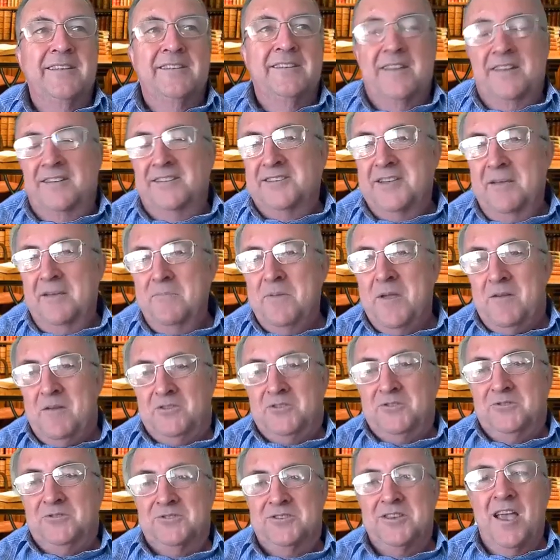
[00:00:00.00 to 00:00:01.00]
and some
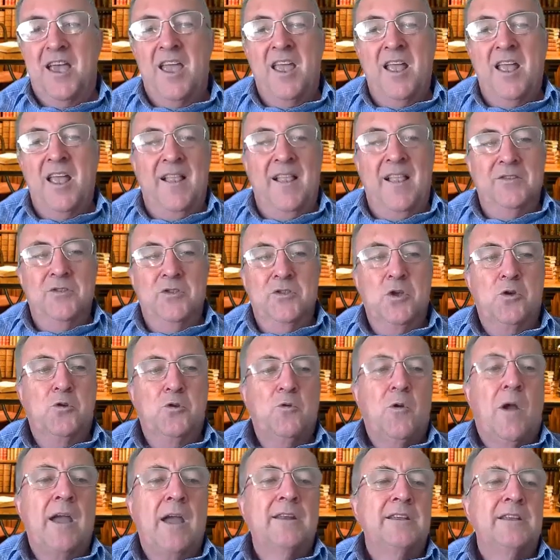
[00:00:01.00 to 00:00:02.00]
parents will say, the
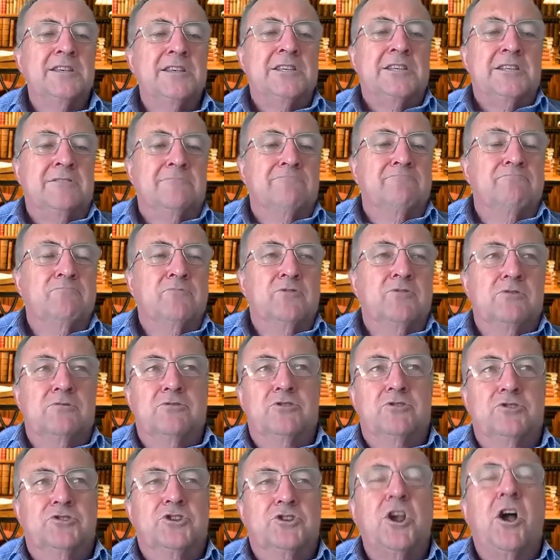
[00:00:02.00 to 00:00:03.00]
greatest
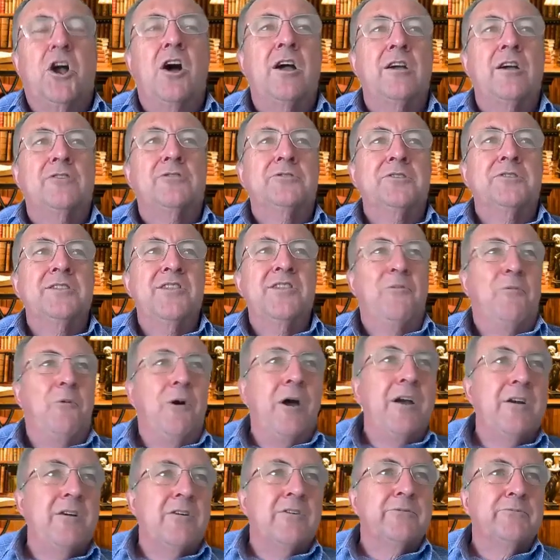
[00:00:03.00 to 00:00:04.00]
child in the
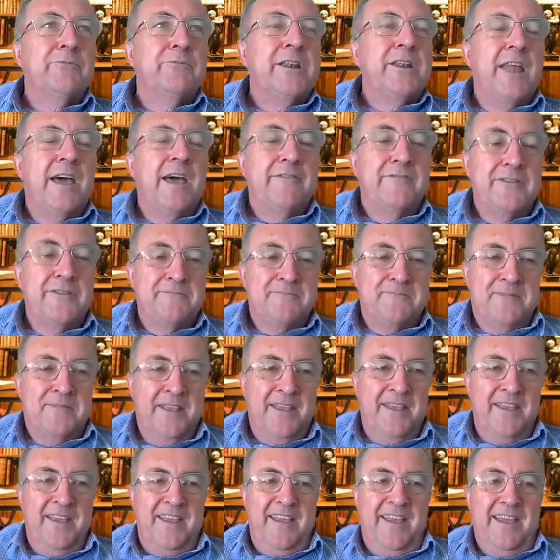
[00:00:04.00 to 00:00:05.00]
world. We love him.
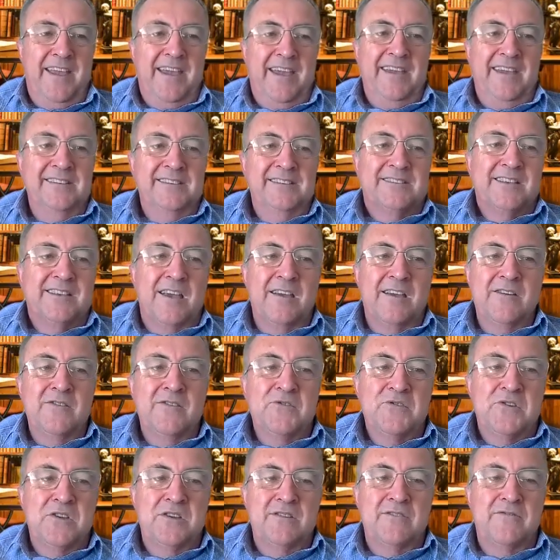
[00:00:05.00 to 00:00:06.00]
And so
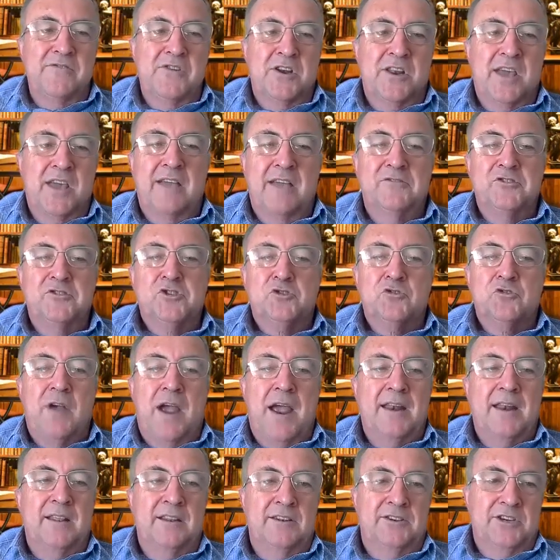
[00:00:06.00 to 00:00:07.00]
you've got to have
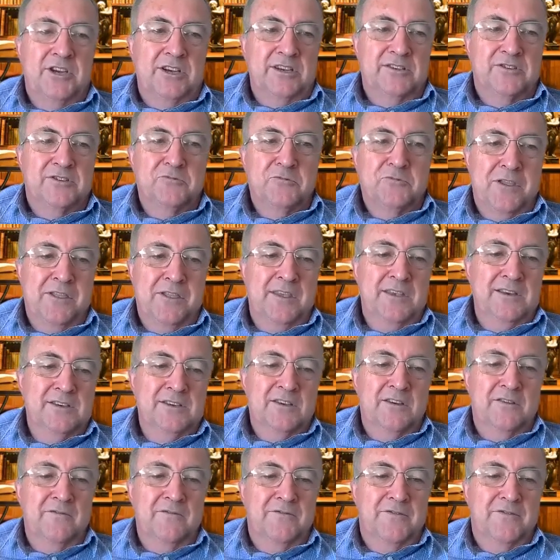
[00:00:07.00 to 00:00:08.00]
strategies where
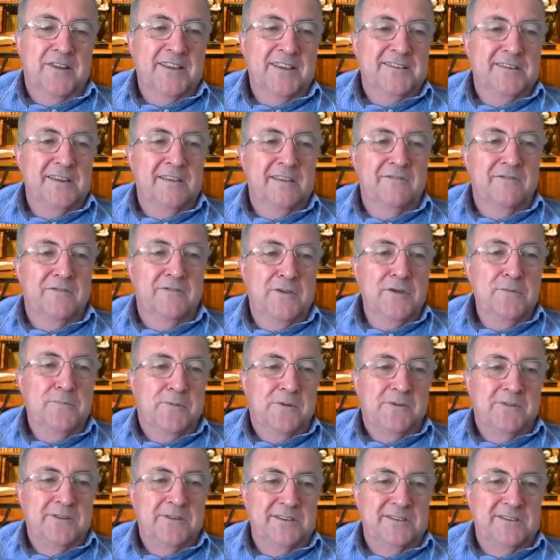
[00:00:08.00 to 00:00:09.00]
there's conflicting
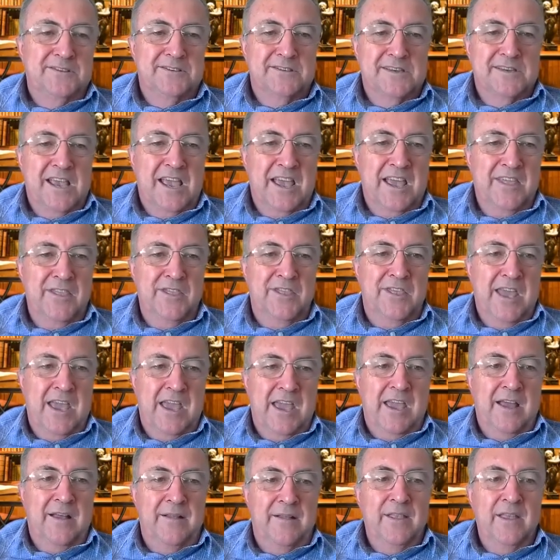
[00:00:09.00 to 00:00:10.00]
viewpoints
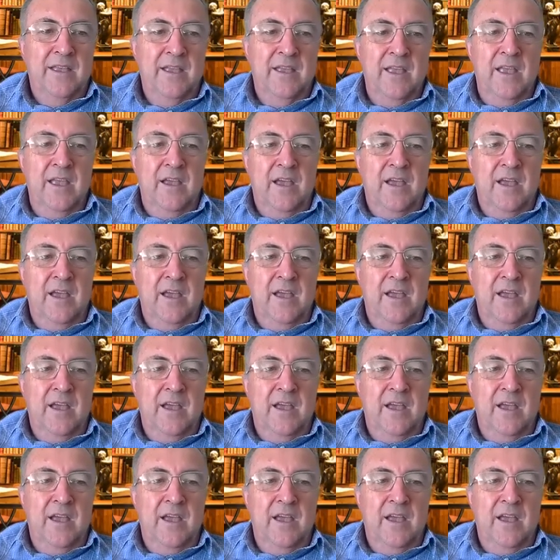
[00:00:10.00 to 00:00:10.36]
there.